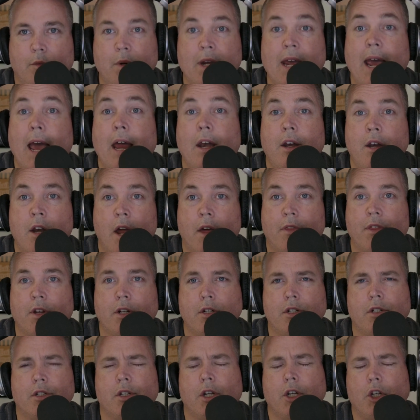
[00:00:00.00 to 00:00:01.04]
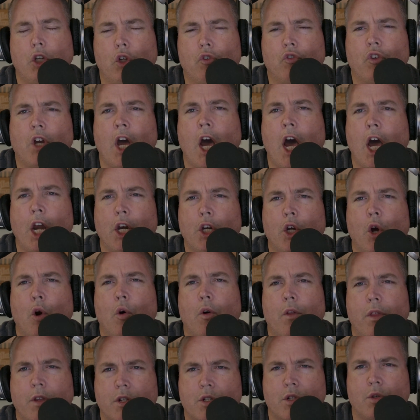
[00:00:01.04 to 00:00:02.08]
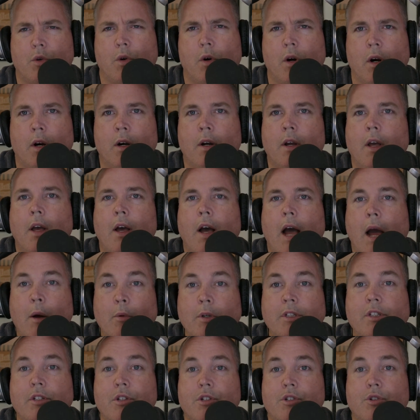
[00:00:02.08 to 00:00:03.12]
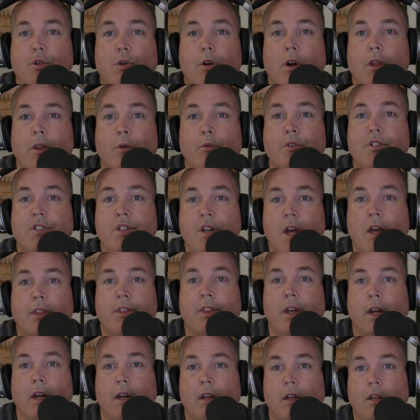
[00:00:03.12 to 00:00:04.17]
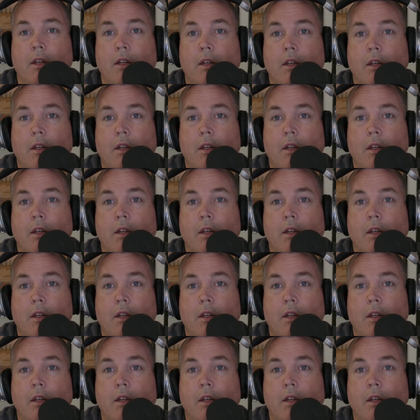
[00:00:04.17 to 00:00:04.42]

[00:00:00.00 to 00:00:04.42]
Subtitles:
We had nothing. She's like, you've got to go to the store. I went to the store. There was nothing.